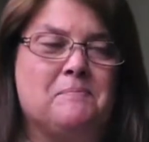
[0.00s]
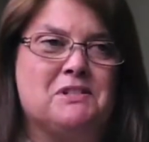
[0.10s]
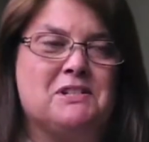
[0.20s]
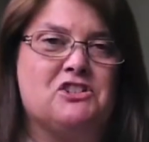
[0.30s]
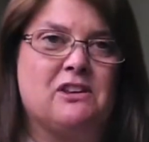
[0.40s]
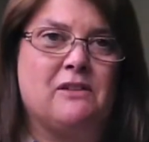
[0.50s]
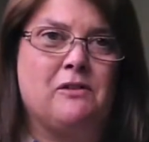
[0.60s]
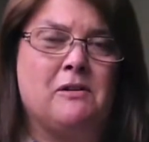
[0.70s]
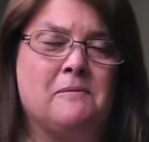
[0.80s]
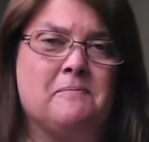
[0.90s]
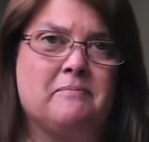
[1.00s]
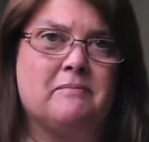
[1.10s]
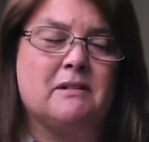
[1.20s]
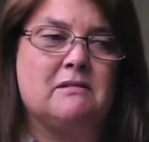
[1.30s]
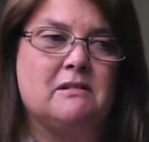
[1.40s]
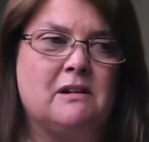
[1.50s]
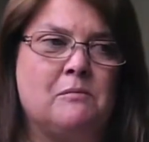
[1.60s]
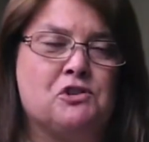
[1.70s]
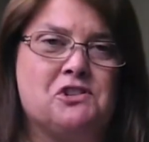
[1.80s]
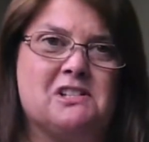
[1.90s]
potentially have a
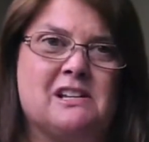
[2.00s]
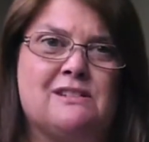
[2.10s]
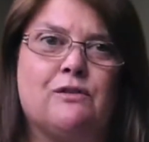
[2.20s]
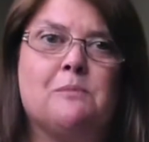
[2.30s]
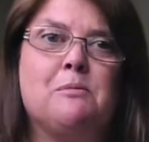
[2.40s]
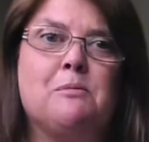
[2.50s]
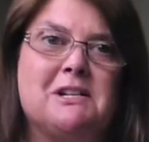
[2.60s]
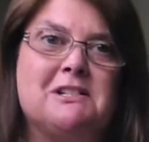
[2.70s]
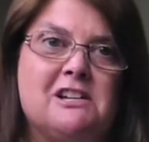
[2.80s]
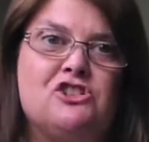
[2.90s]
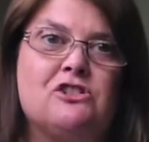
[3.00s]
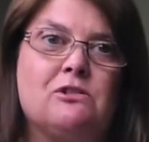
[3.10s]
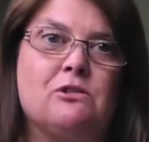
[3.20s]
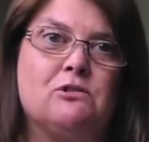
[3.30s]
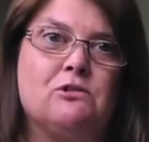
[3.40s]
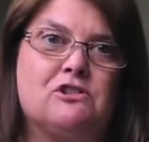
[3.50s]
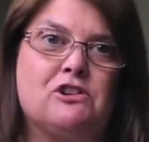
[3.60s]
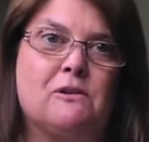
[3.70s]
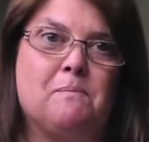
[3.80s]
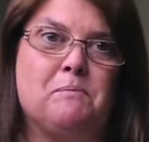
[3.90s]
more successful implementation in the longer
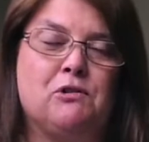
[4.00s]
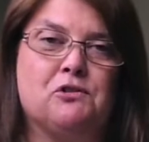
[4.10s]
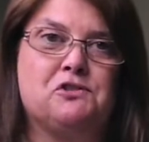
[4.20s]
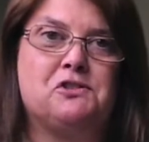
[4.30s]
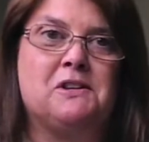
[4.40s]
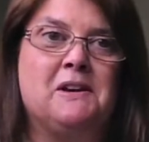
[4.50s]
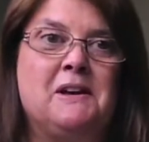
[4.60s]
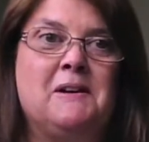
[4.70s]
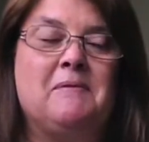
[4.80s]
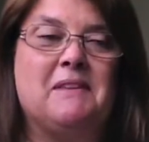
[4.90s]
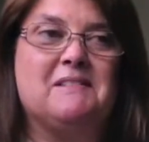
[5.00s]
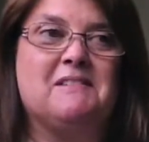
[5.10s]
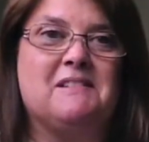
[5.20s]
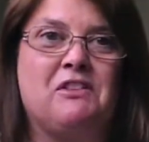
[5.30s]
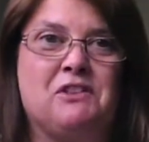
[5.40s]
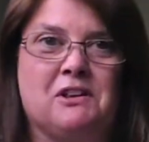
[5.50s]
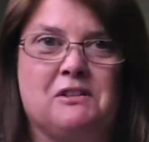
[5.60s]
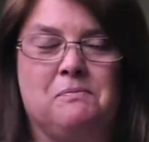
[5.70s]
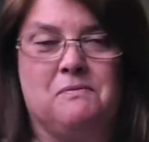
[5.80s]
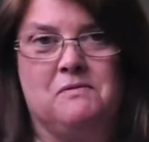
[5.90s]
term, because I think
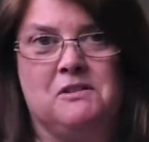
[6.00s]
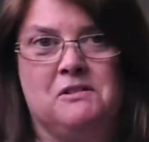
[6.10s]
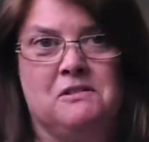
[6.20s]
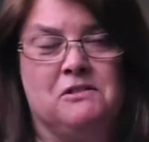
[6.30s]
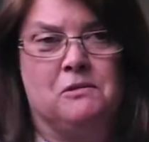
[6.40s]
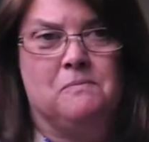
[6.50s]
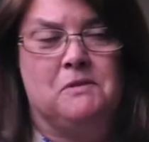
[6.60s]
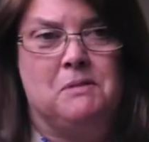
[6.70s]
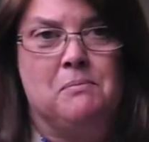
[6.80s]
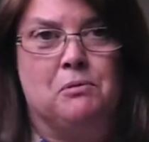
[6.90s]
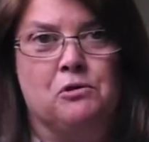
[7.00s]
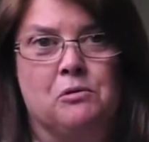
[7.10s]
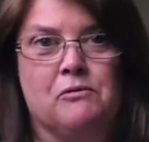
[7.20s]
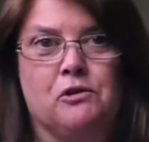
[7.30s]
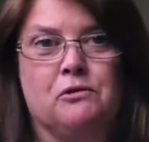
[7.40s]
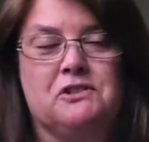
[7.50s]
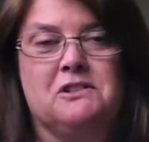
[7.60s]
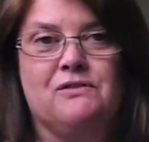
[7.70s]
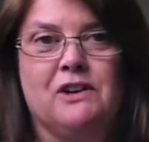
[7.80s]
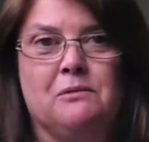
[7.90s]
the people who were involved
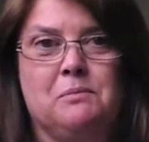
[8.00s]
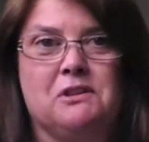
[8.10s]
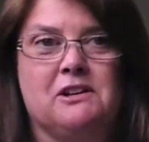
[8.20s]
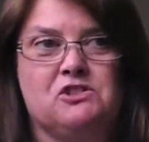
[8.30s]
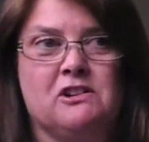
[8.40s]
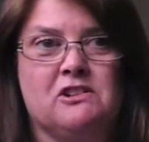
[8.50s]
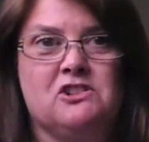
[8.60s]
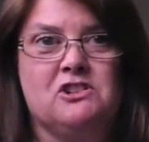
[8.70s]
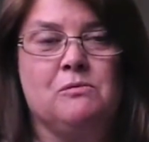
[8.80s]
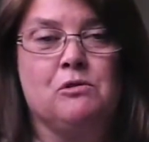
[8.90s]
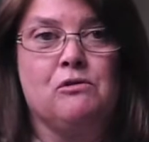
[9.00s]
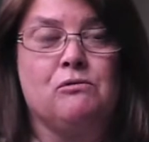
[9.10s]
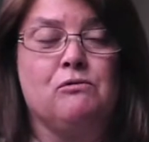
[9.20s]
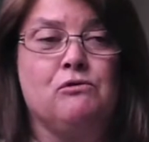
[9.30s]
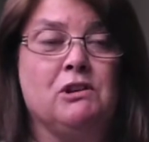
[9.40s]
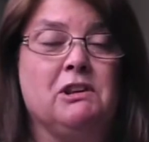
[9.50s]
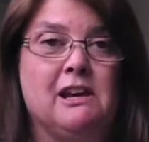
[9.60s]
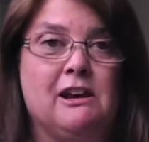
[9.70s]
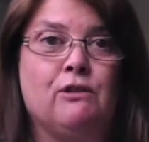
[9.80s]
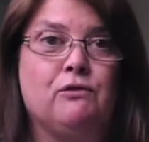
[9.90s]
in developing that strategy were really
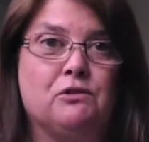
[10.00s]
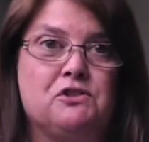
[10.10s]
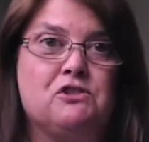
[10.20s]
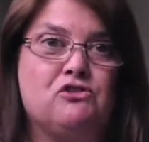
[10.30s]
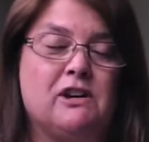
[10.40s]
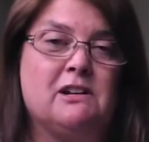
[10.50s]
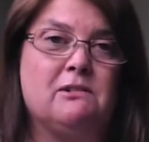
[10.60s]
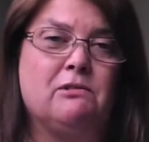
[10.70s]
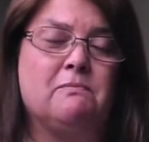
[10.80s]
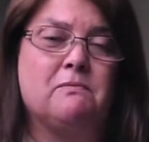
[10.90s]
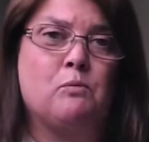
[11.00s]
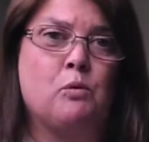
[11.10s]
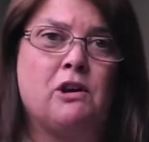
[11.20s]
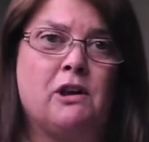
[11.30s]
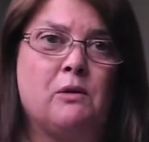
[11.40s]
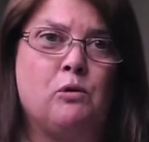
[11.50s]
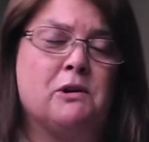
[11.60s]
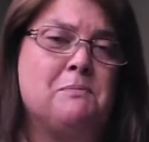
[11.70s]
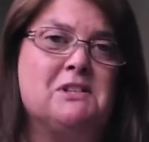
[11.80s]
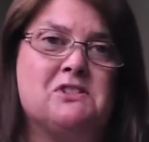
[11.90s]
careful to try and work out what
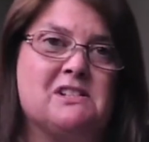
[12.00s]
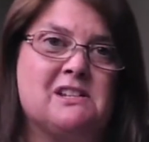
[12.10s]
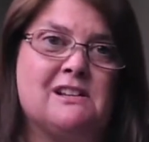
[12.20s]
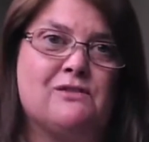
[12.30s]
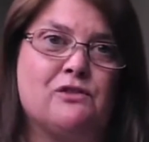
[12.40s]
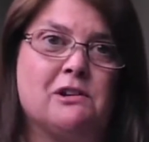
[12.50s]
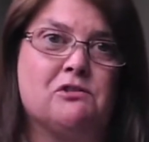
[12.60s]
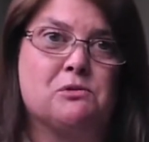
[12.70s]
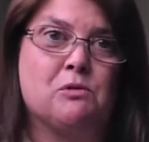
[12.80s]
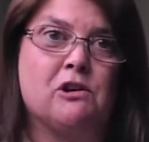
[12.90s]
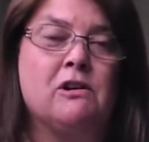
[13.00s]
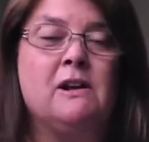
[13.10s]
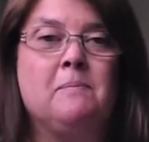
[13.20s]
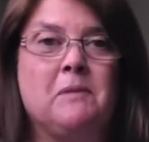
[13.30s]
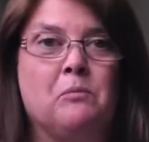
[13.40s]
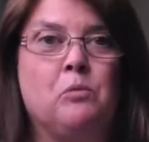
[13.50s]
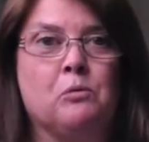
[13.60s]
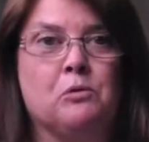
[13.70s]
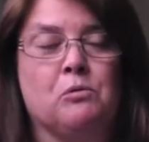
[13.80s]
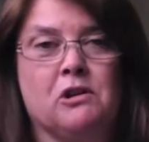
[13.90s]
had been successful elsewhere and what
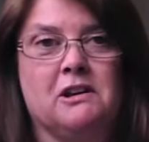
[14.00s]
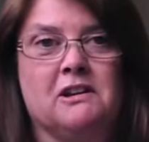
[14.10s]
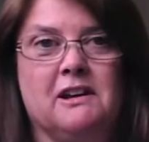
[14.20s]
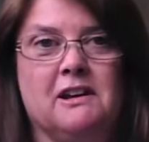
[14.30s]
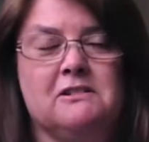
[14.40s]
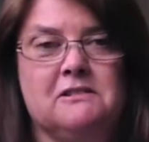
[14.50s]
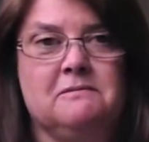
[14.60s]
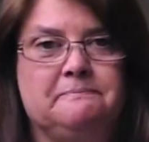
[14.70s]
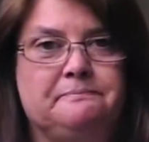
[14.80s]
would work in Canada.